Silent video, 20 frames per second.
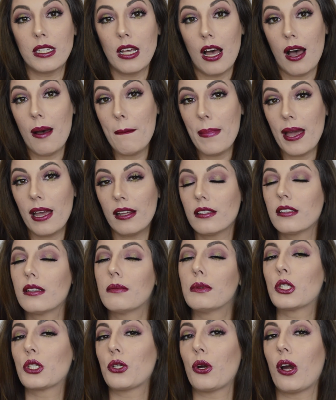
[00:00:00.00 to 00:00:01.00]
up and
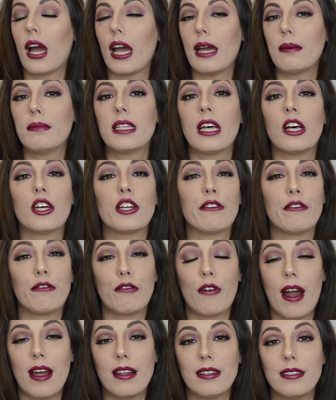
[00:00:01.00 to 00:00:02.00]
subscribe, tell your
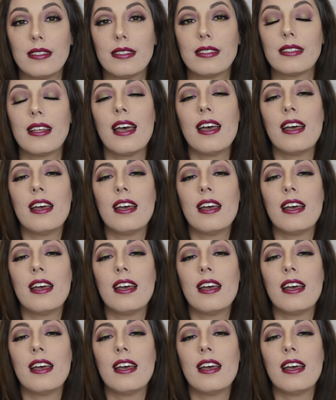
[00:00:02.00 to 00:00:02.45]
friends,